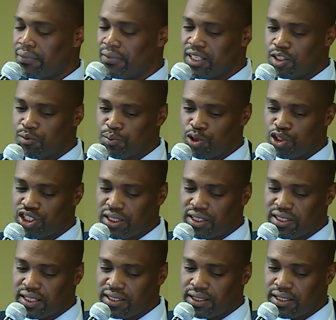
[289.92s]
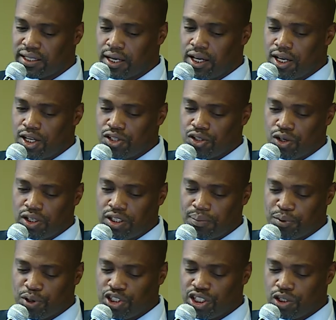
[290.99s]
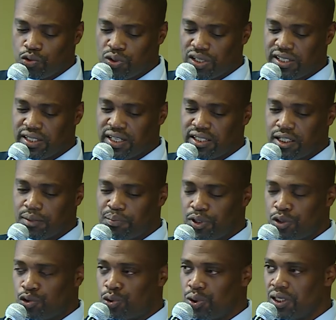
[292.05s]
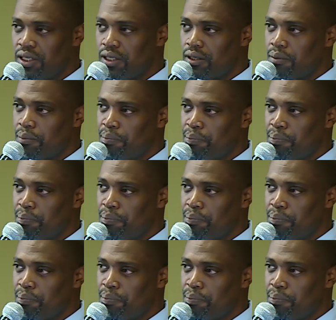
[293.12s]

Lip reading: this project started. So the project was started between